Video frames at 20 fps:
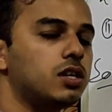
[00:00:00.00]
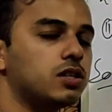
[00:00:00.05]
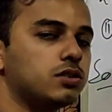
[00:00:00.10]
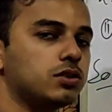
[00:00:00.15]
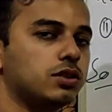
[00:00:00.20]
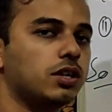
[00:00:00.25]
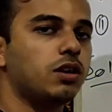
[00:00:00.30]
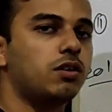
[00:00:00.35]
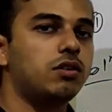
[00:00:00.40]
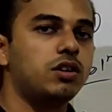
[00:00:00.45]

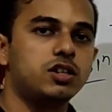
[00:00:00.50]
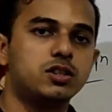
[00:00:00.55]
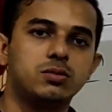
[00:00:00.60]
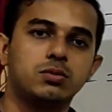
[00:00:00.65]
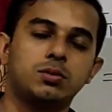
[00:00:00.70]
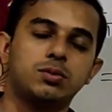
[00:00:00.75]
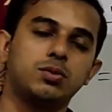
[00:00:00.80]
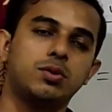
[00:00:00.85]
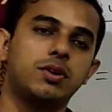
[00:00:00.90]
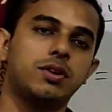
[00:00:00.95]
So now let us
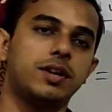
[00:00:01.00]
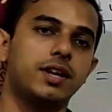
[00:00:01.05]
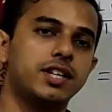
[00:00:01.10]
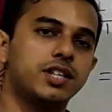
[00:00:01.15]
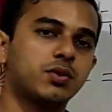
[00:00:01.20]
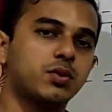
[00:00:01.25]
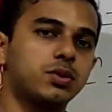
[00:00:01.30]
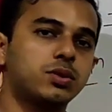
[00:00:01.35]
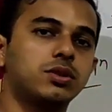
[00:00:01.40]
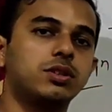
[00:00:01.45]
move to our
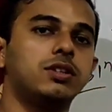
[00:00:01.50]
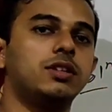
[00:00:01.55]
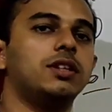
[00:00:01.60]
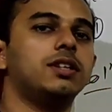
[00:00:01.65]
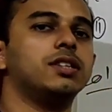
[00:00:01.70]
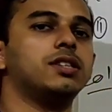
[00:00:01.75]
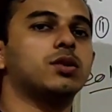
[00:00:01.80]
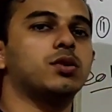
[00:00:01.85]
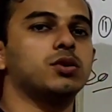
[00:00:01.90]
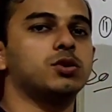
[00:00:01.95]
next question.
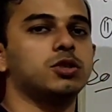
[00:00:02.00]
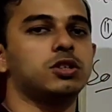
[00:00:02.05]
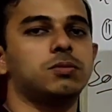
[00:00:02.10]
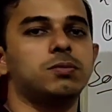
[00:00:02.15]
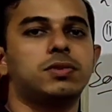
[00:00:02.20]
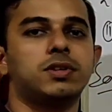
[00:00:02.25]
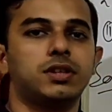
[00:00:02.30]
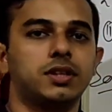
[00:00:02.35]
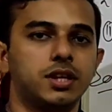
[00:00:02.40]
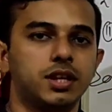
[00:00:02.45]
That is question
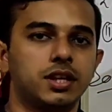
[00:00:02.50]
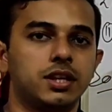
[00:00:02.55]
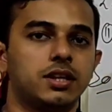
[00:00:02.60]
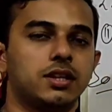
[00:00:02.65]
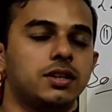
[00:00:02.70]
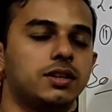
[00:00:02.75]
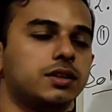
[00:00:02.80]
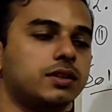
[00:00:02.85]
number 3.